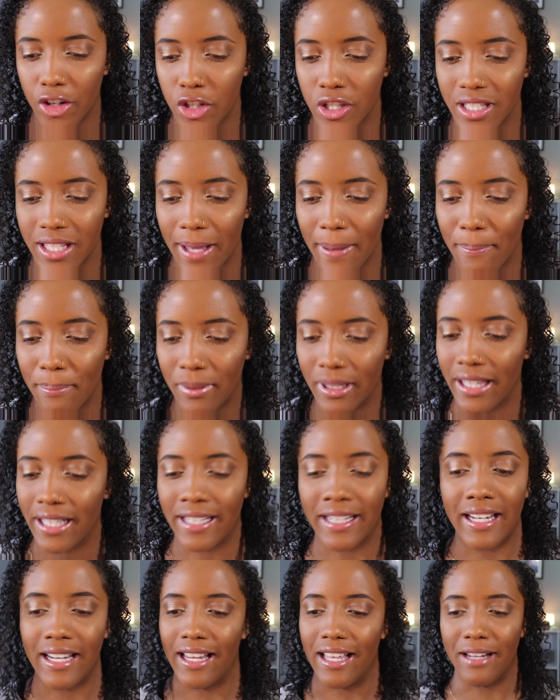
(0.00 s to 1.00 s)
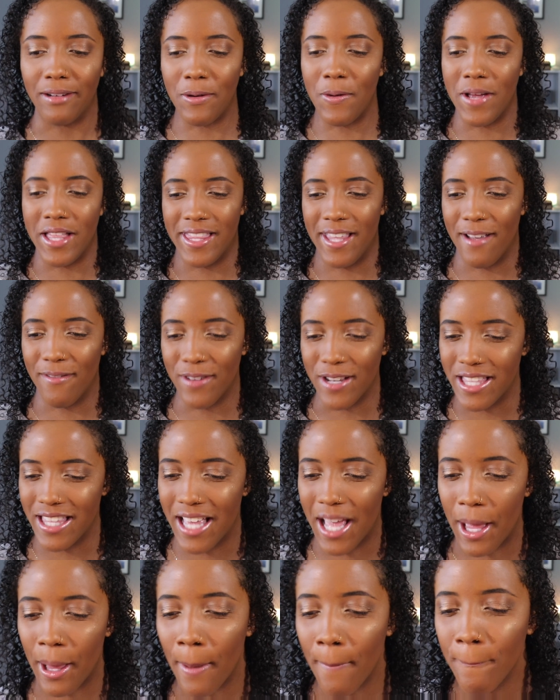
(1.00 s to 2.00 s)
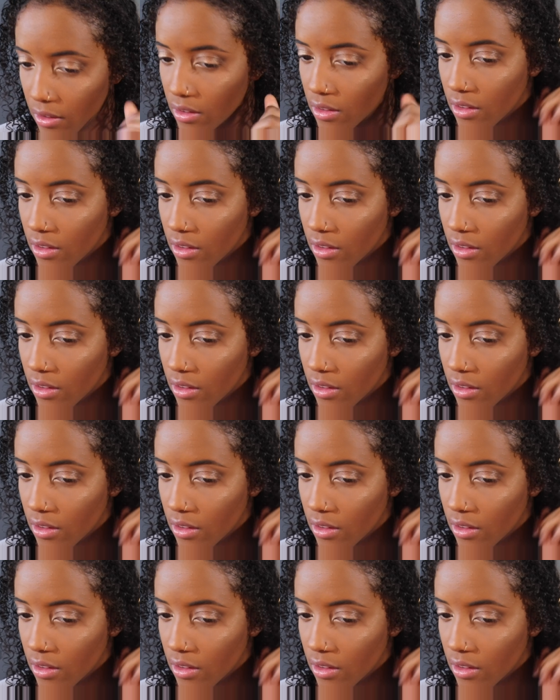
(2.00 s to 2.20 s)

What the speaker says: just like blended in with everything.